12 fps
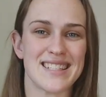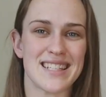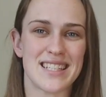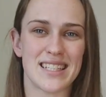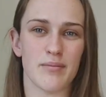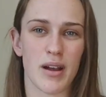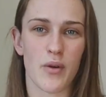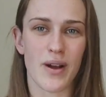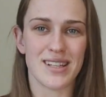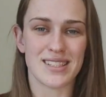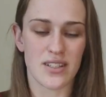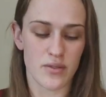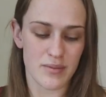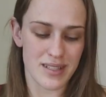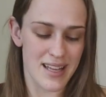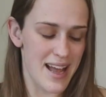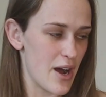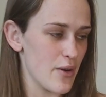cinching in my waist, giving
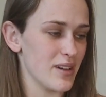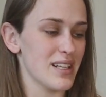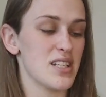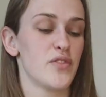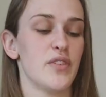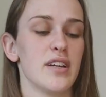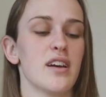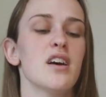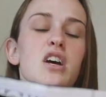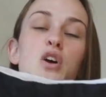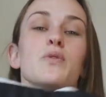me that hourglass figure,